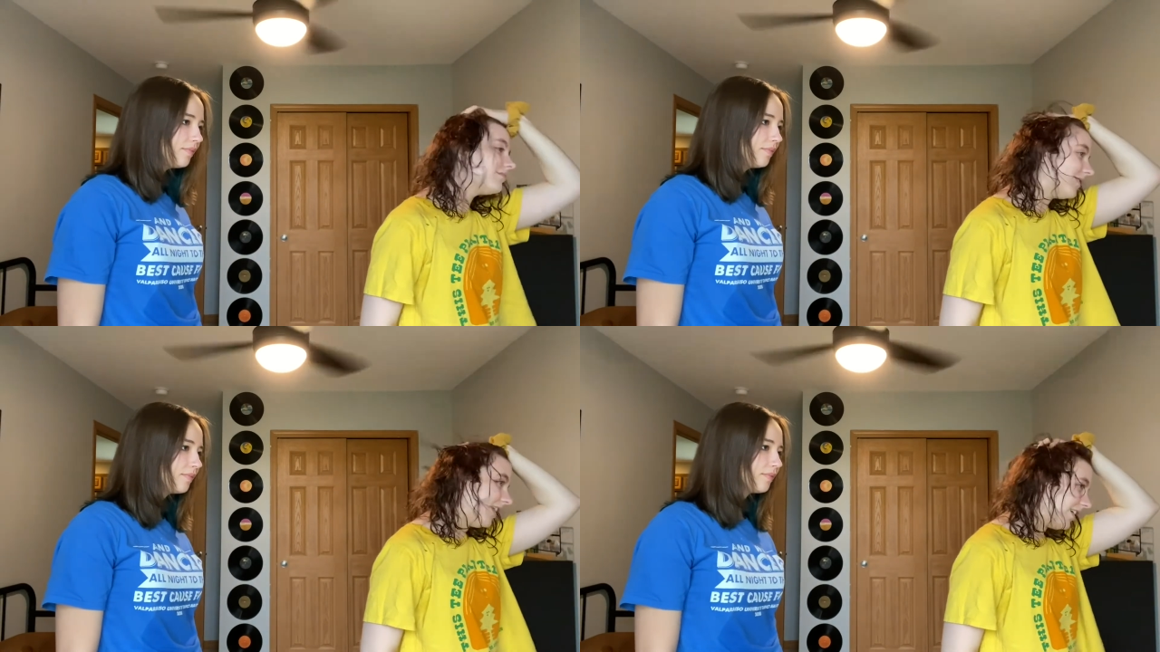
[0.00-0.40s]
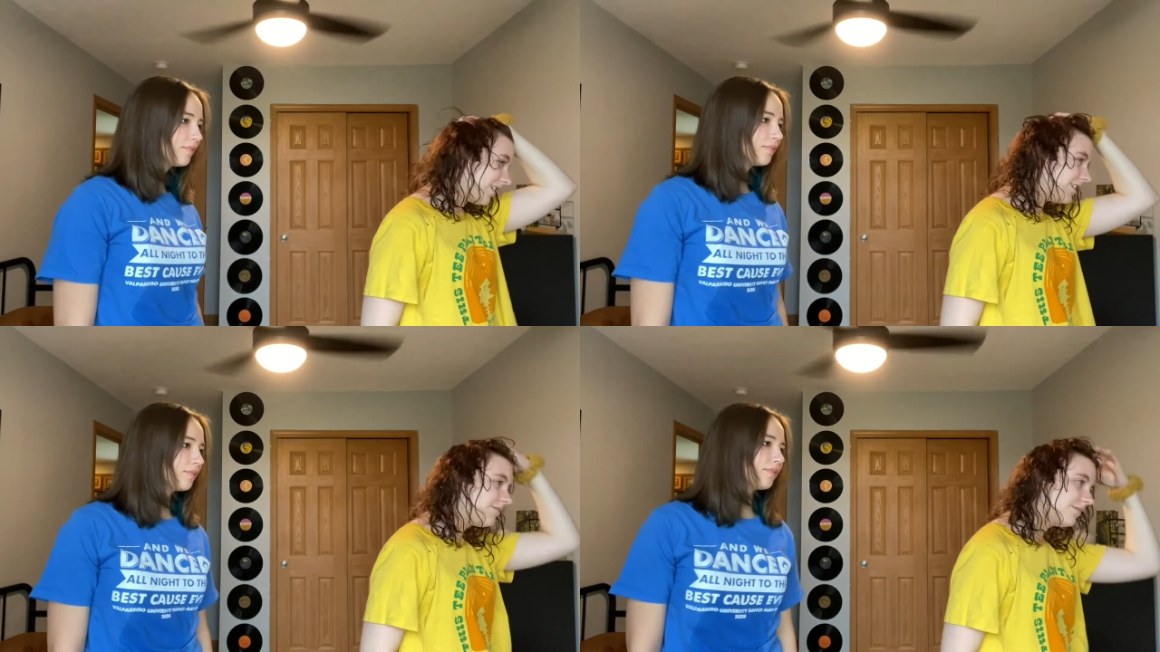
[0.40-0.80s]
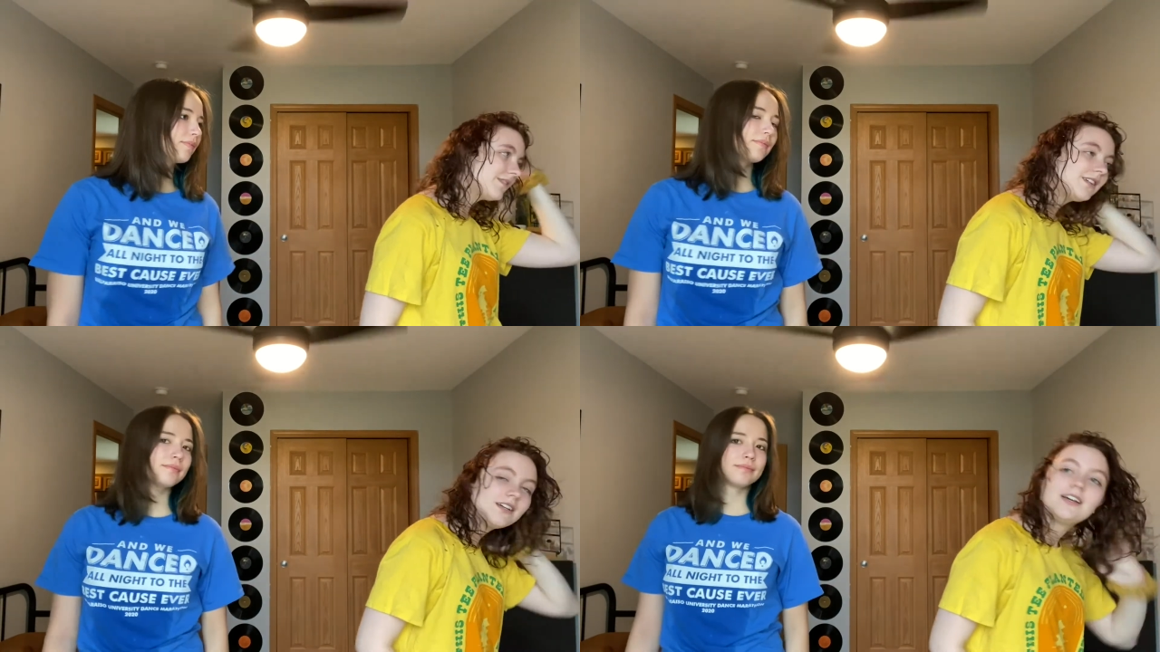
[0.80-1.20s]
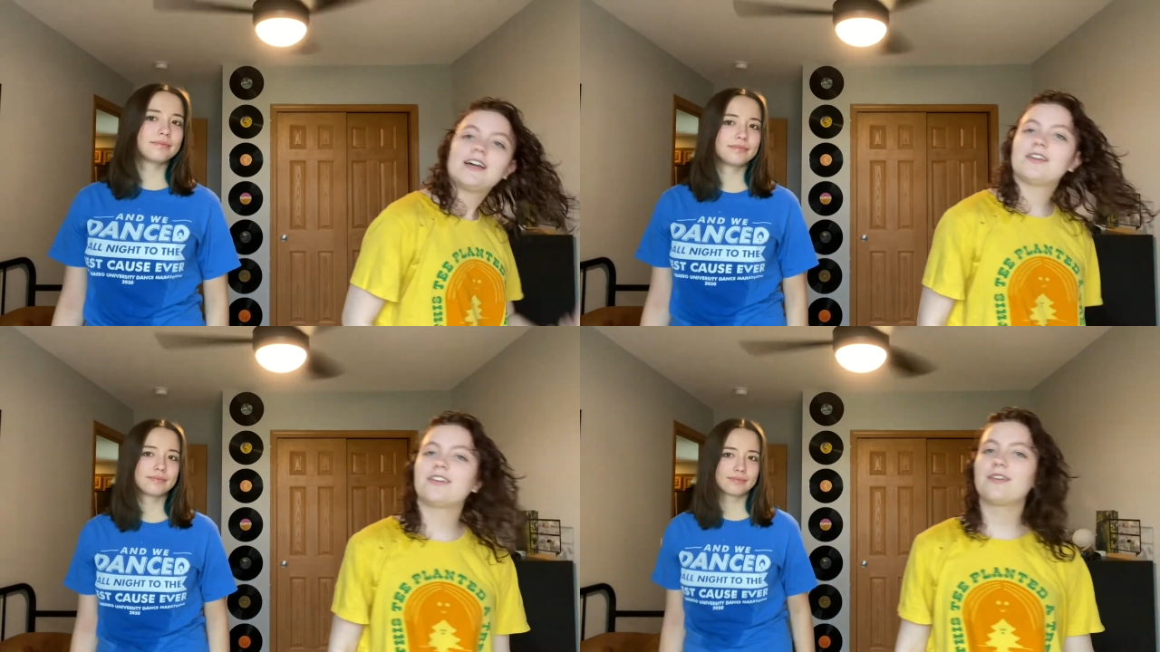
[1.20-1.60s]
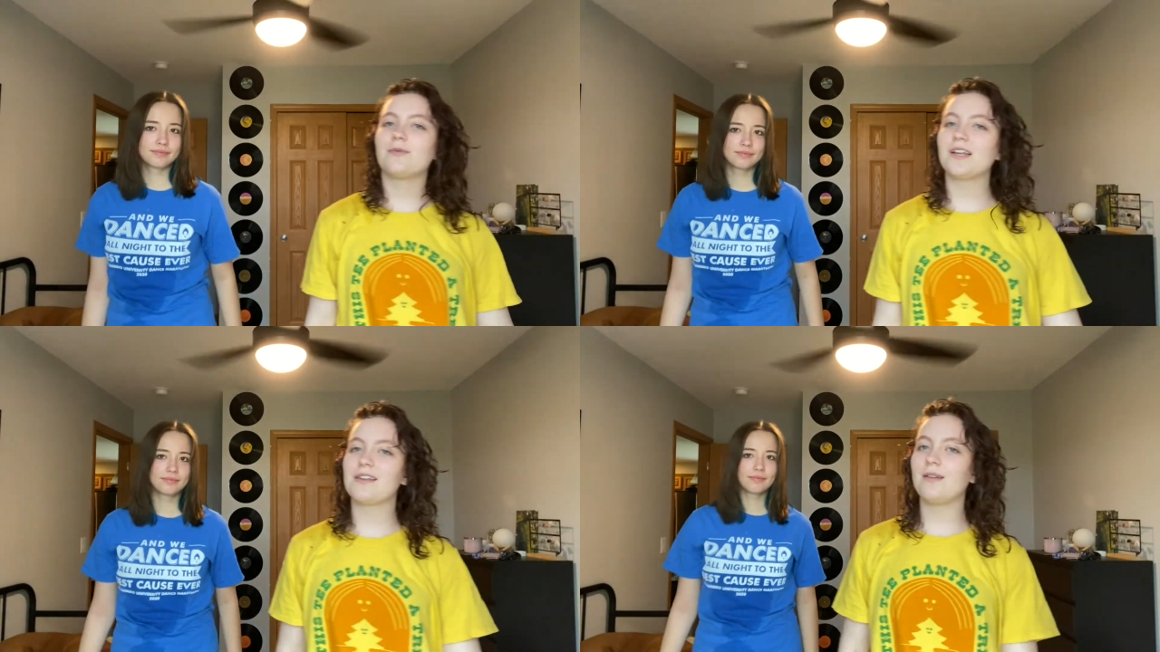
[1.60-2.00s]
Speaker 1: I like it. It's just
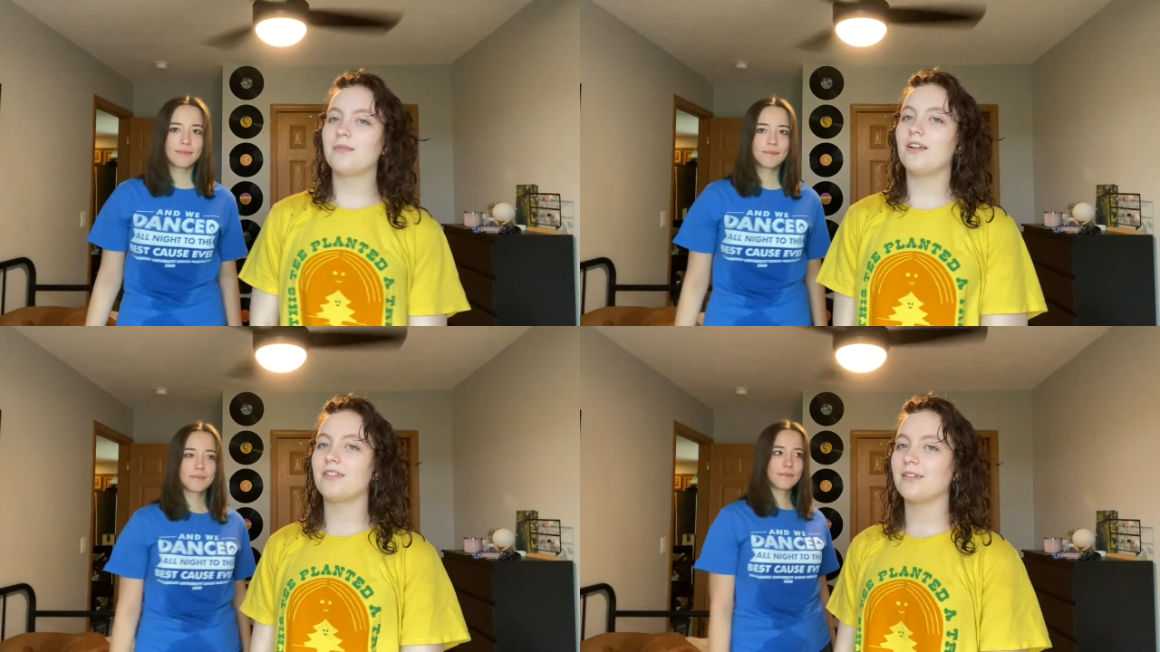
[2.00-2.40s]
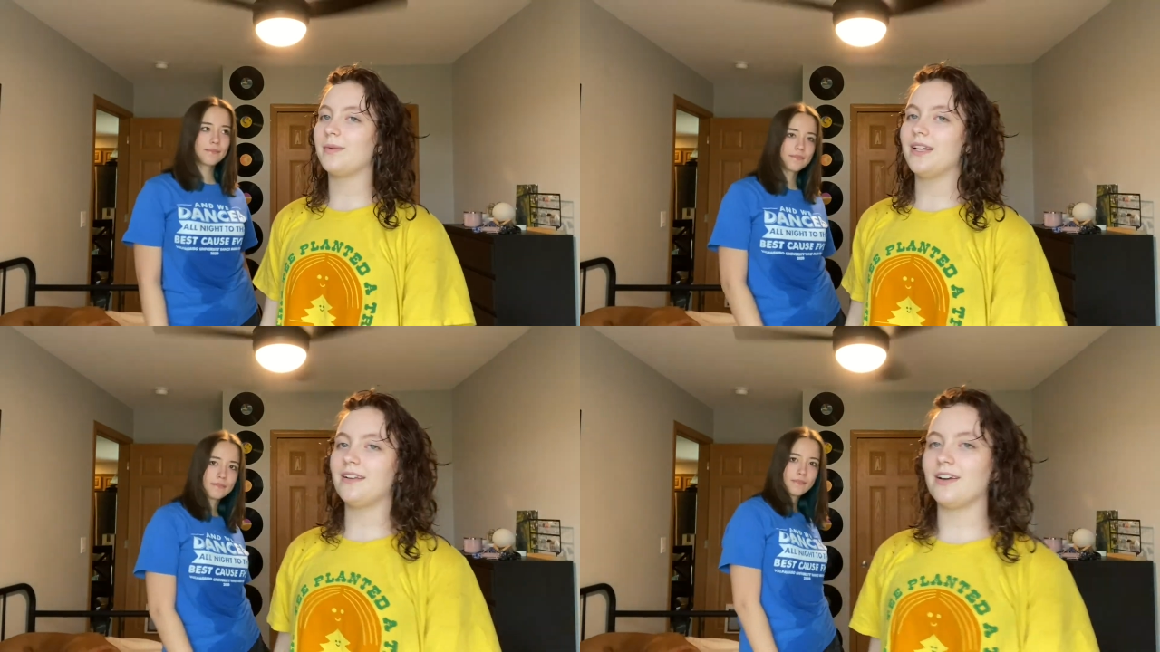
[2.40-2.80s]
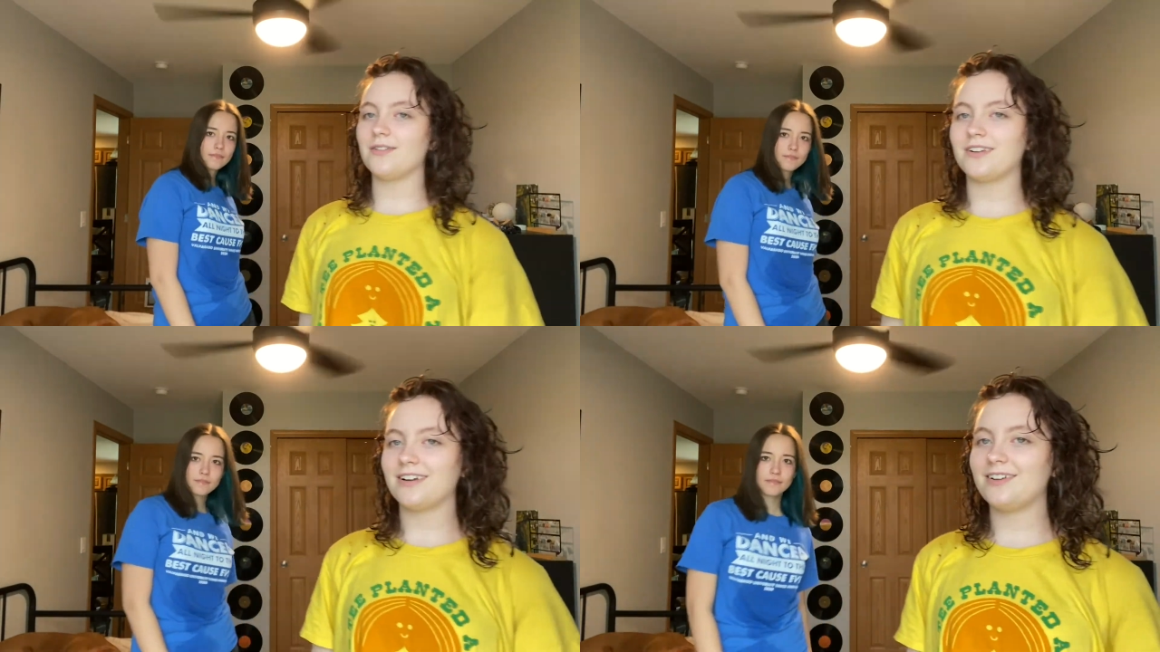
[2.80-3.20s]
one step closer to being Conan Gray.